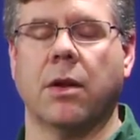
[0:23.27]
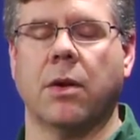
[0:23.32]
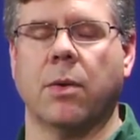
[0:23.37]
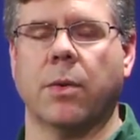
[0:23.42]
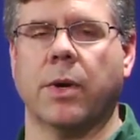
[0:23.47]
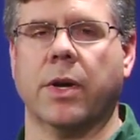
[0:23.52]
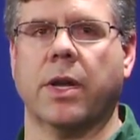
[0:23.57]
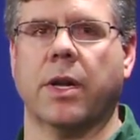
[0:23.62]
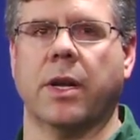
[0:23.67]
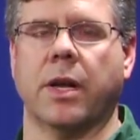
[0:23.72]

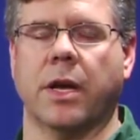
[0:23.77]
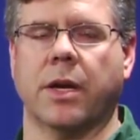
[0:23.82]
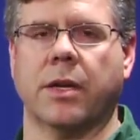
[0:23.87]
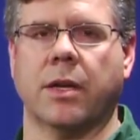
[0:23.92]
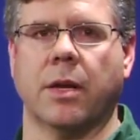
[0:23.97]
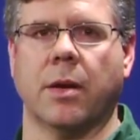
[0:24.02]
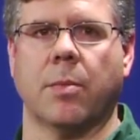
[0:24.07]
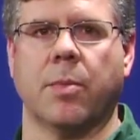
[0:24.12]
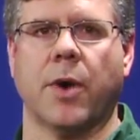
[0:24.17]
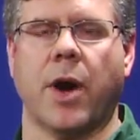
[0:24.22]
we're
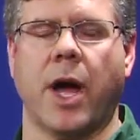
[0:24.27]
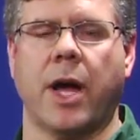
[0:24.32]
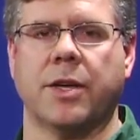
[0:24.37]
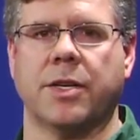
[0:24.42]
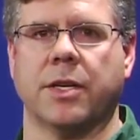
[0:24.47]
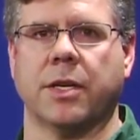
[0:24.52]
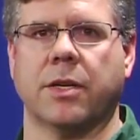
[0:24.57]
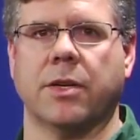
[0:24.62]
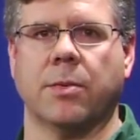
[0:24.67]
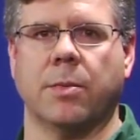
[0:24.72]
conducting a
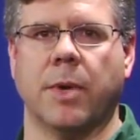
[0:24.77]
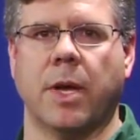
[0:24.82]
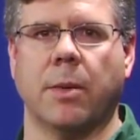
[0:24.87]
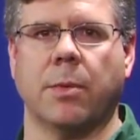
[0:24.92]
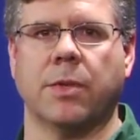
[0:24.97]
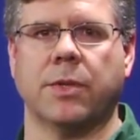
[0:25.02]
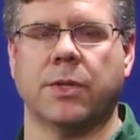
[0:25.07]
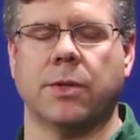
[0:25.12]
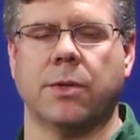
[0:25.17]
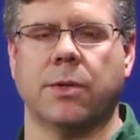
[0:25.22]
project to be
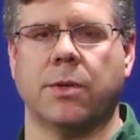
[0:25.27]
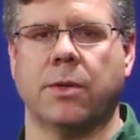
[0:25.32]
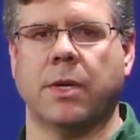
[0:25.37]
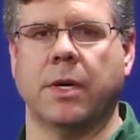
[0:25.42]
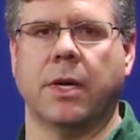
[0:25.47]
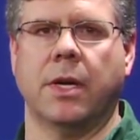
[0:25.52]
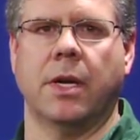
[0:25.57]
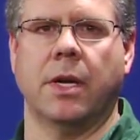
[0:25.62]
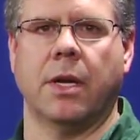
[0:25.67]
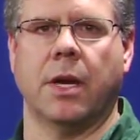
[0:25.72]
able to
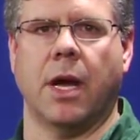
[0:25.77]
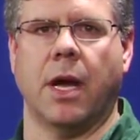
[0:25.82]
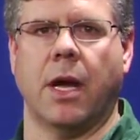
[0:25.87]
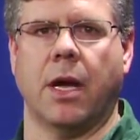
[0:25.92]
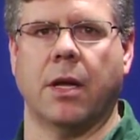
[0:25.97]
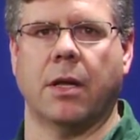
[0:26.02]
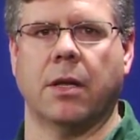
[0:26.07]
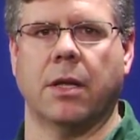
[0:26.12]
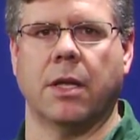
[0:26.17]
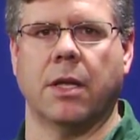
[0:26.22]

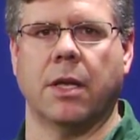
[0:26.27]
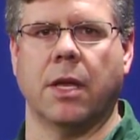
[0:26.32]
uh,